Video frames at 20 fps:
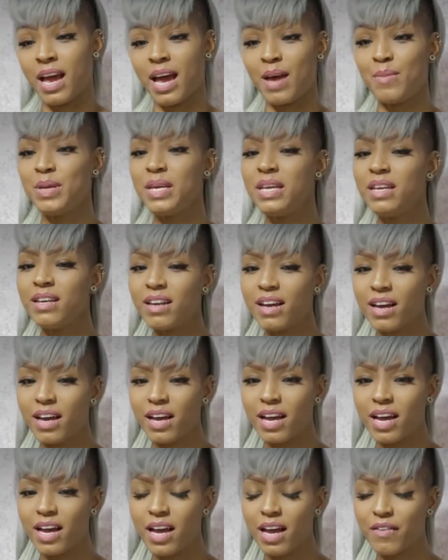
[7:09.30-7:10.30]
I mean,
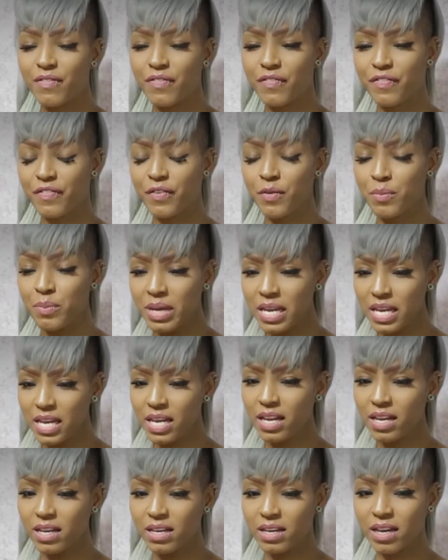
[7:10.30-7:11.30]
for
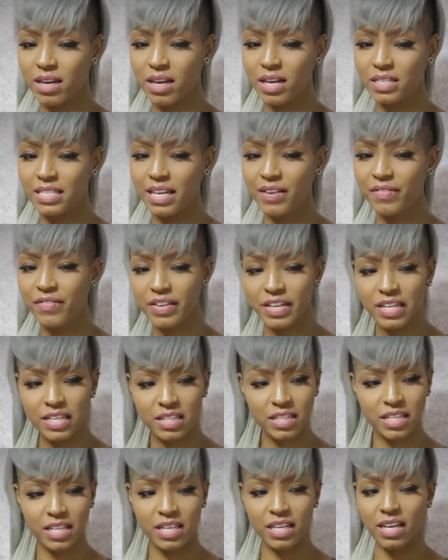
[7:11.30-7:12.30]
me,
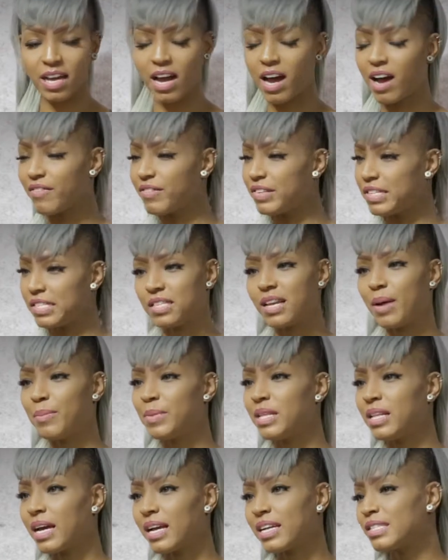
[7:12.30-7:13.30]
definitely obvious. I
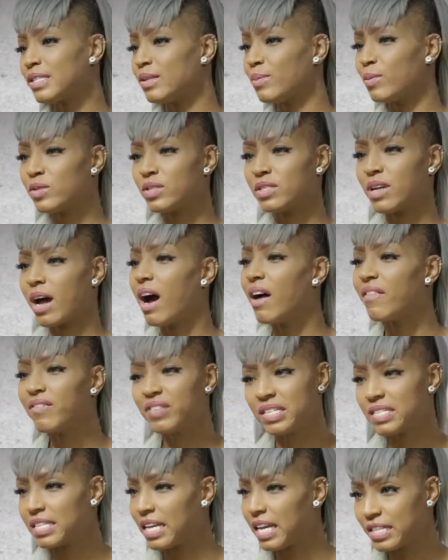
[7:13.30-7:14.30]
mean, I guess the most
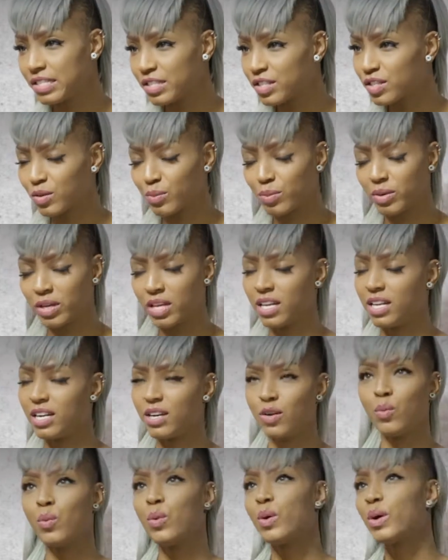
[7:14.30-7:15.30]
obvious answers are being
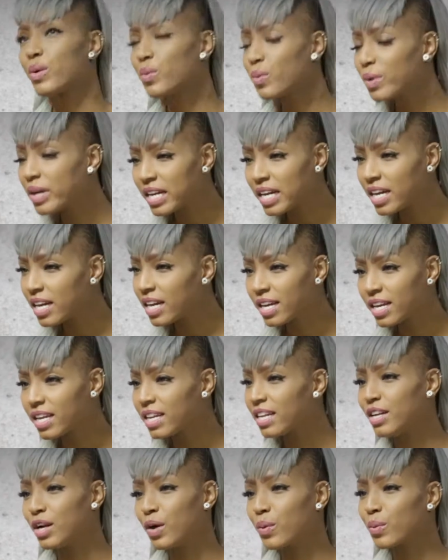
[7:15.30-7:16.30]
an award-winning,
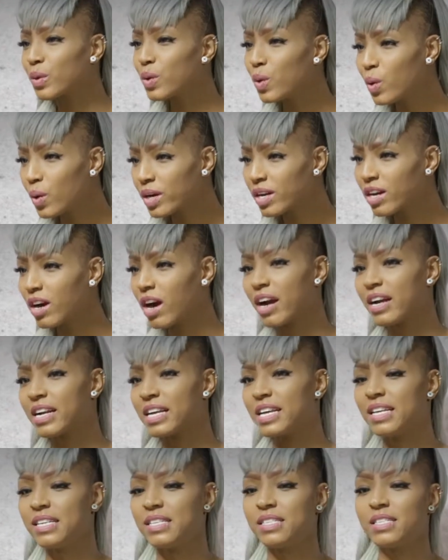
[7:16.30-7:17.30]
you know, recording
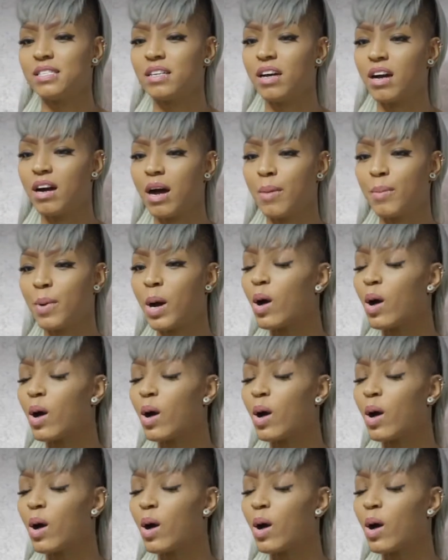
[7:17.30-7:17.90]
artist. I'm